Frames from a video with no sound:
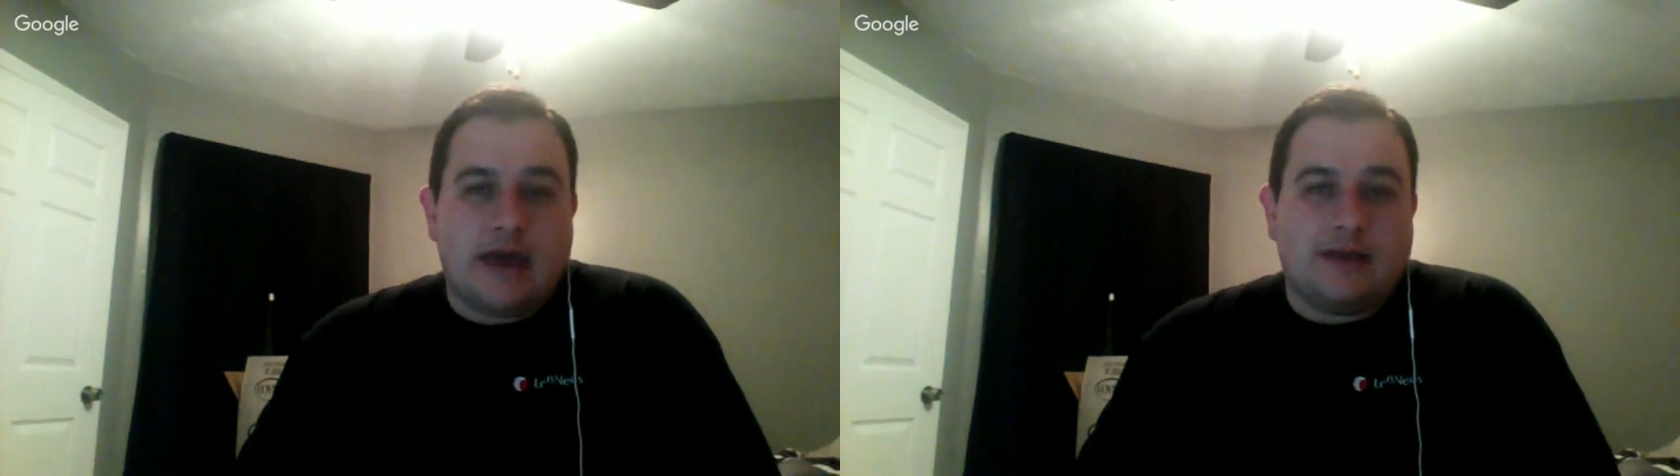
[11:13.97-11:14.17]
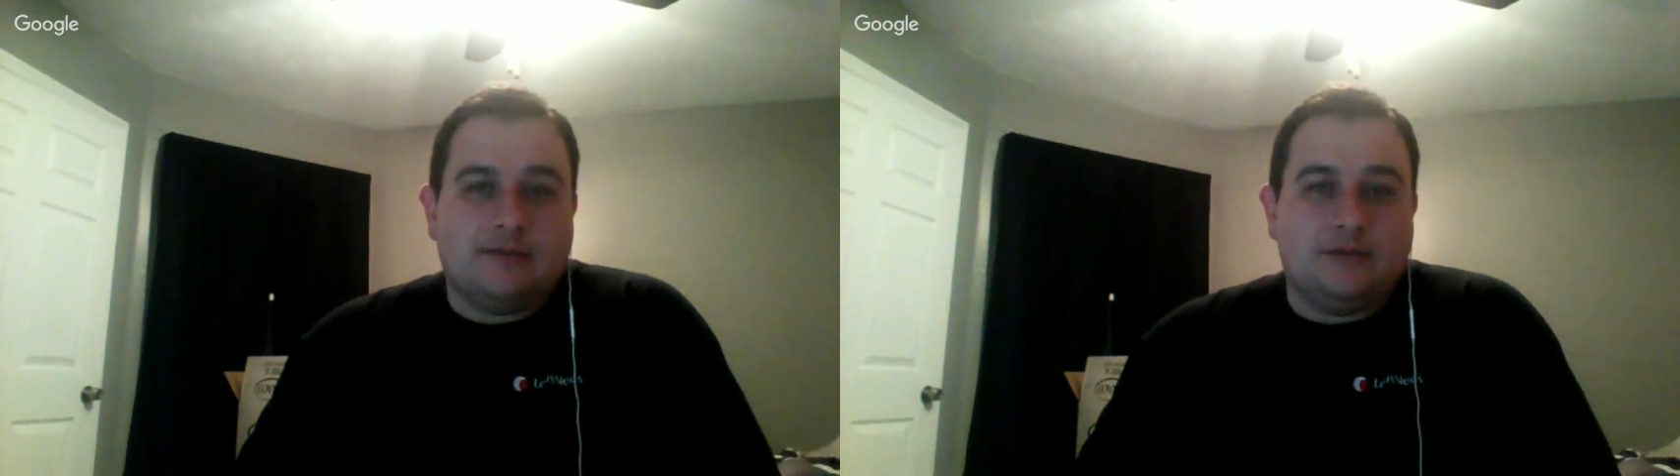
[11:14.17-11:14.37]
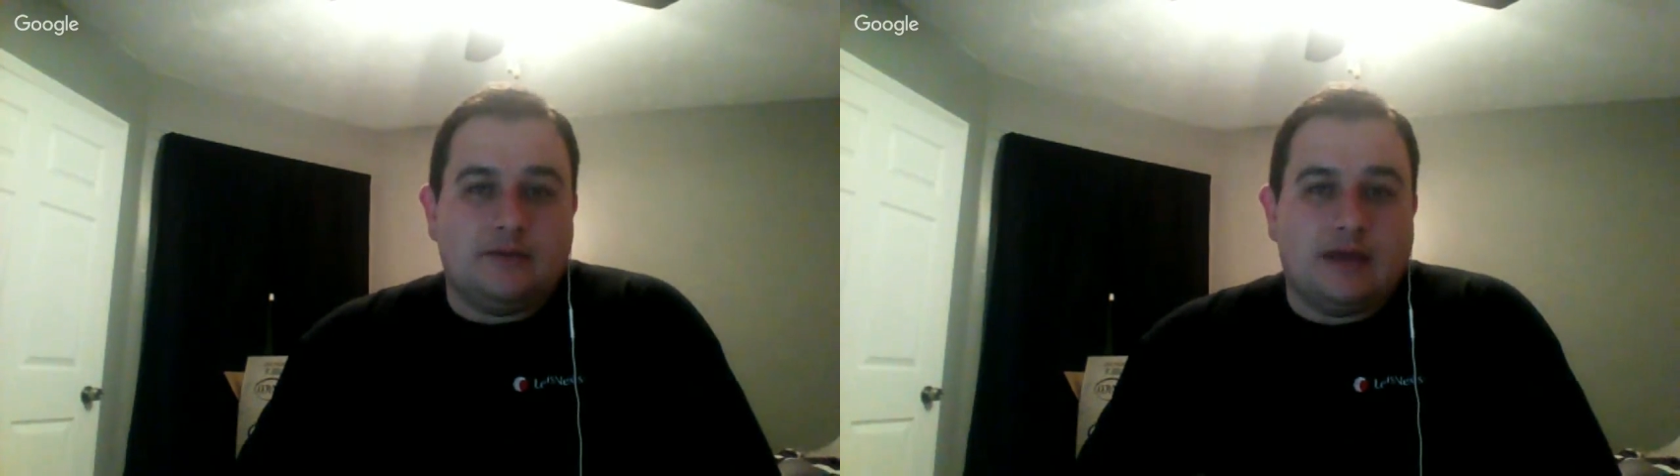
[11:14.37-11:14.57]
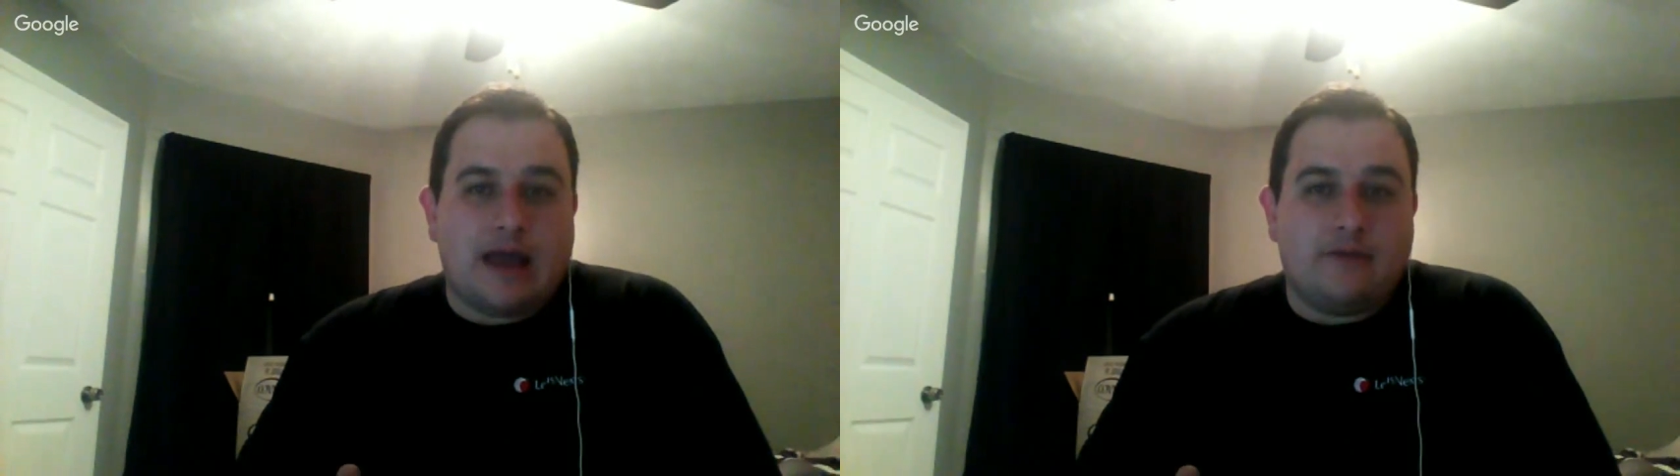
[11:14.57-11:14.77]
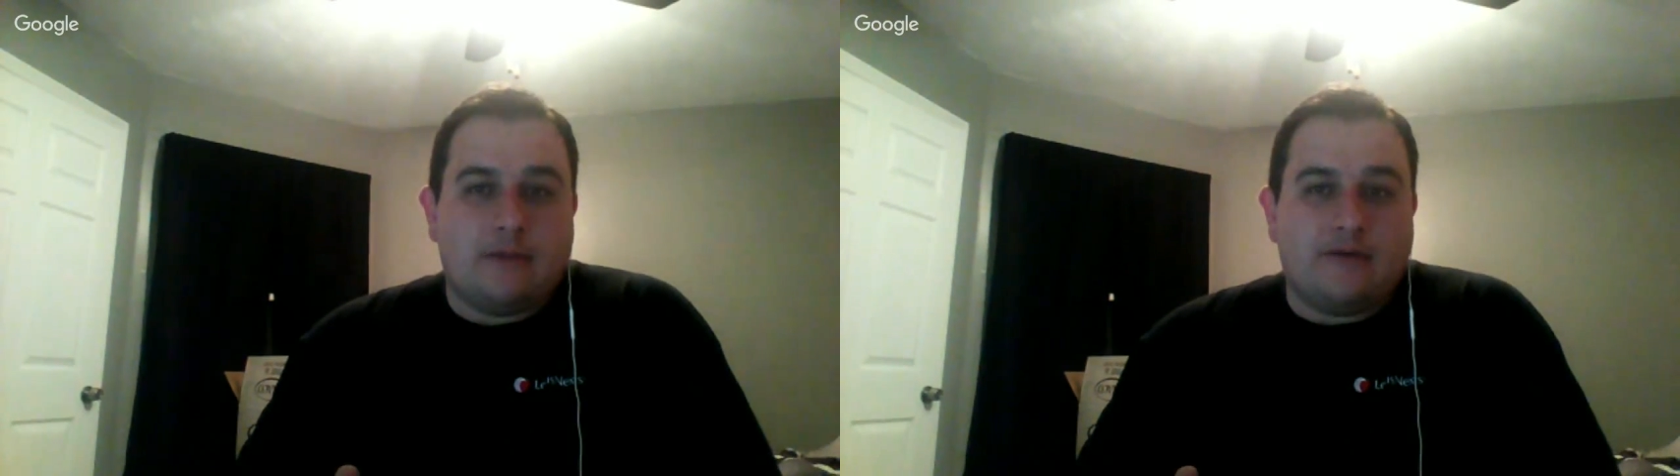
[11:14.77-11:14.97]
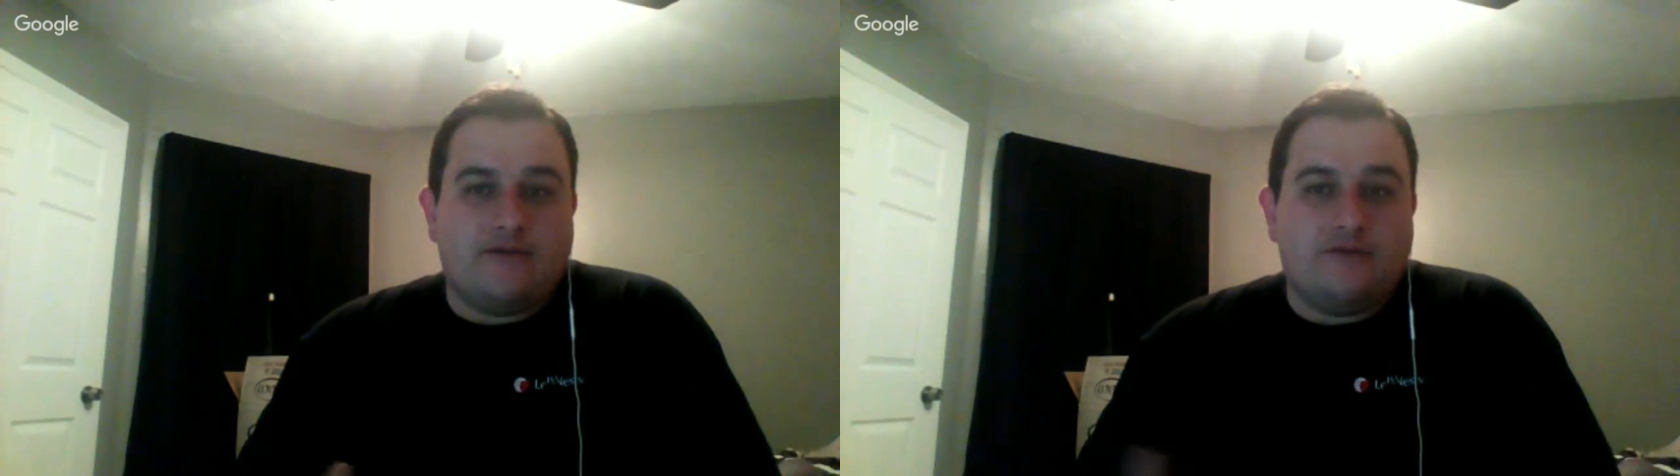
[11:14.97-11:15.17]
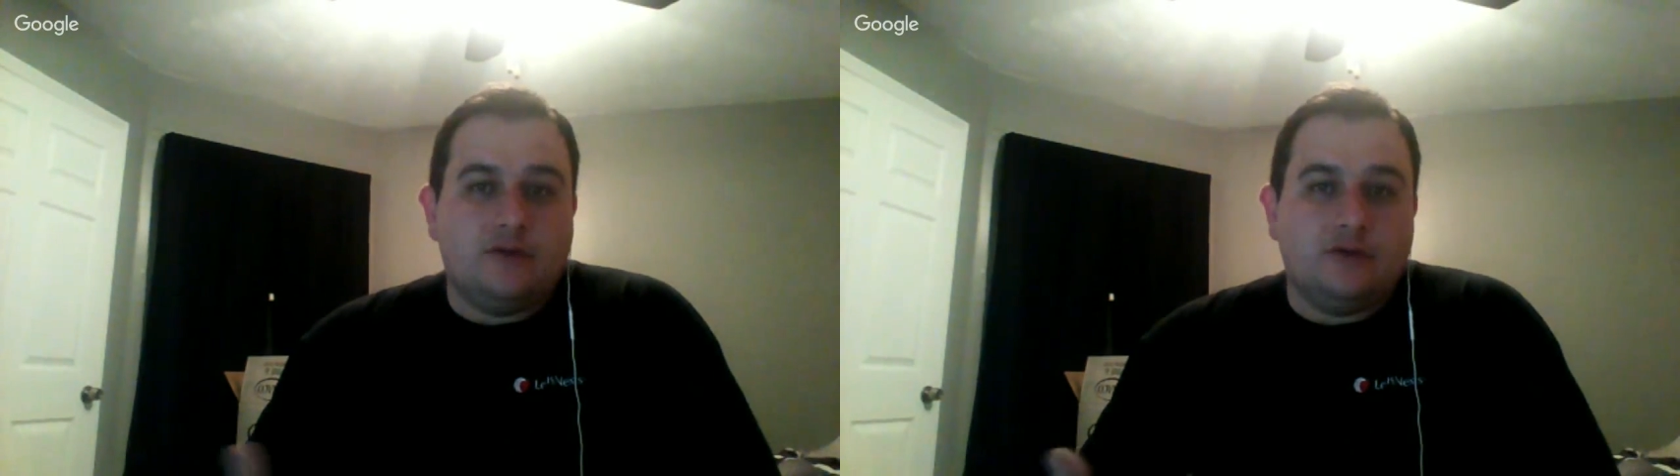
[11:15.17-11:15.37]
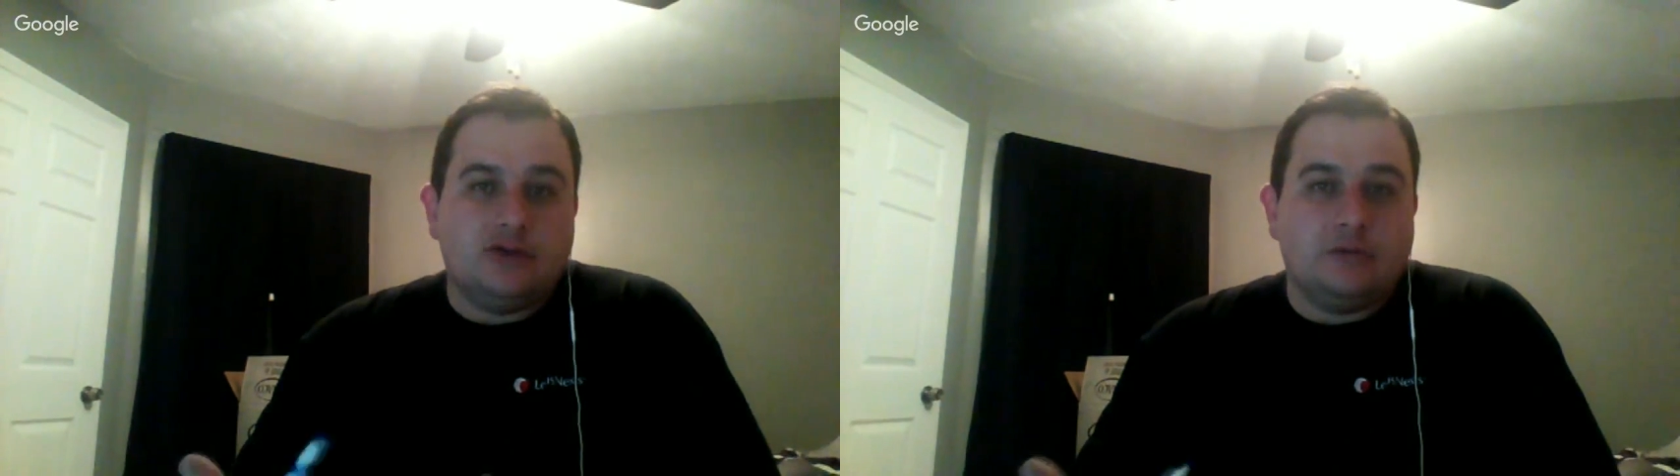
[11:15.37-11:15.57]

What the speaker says: attitude to have about food.